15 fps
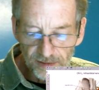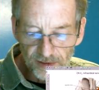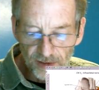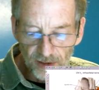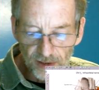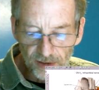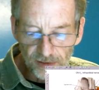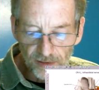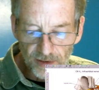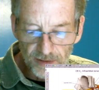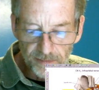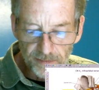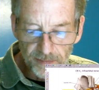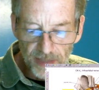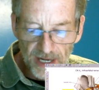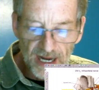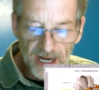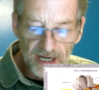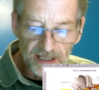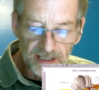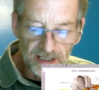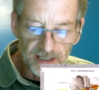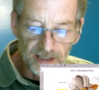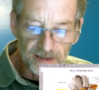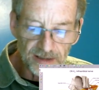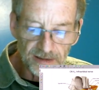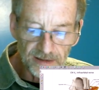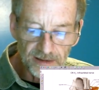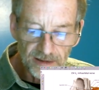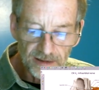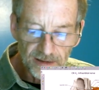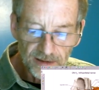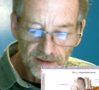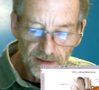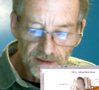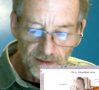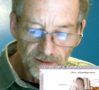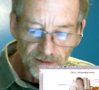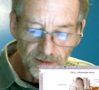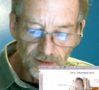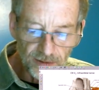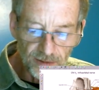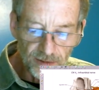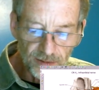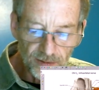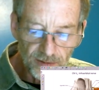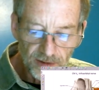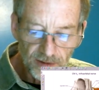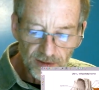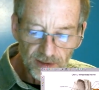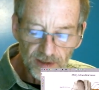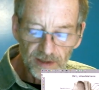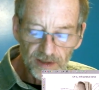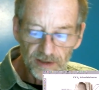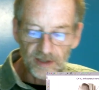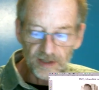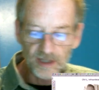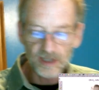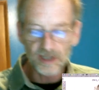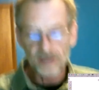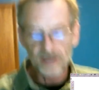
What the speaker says: all going back in through the